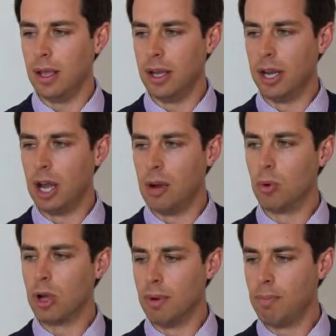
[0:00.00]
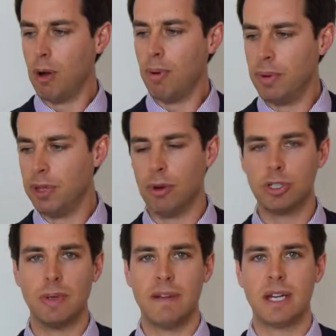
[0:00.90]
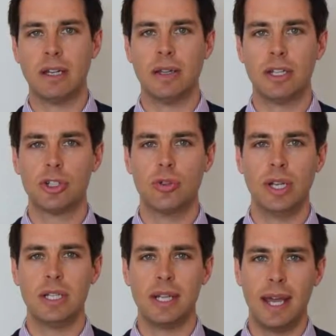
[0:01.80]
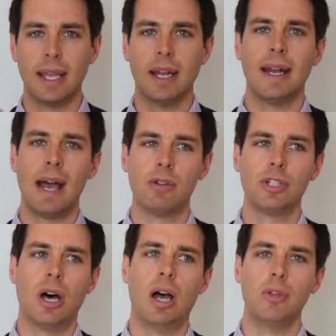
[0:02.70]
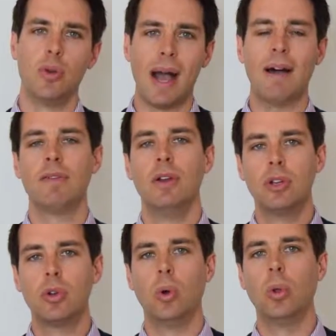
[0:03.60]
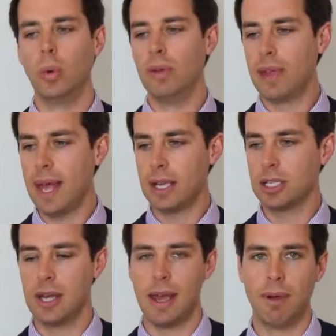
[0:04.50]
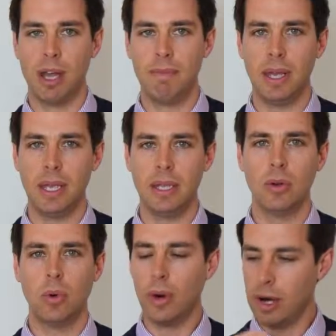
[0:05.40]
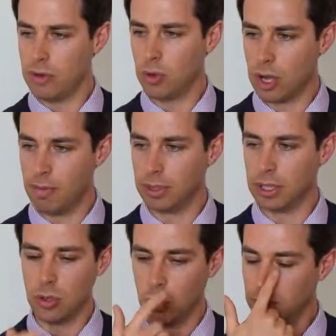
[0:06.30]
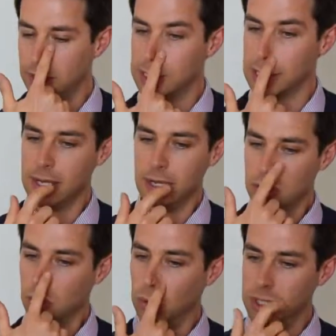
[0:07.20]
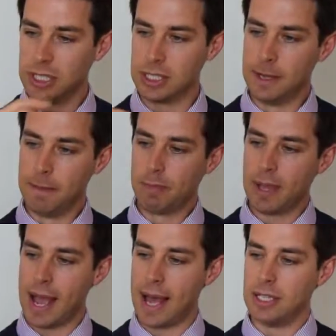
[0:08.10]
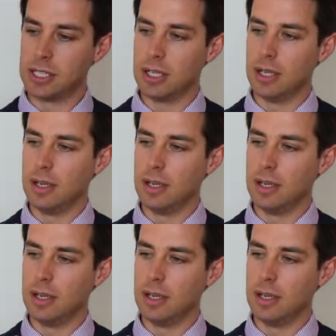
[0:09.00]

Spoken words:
an alarm will pop up in the bottom left hand of their screen saying in an hour's time you have call with X at MIB or wherever your company called is, and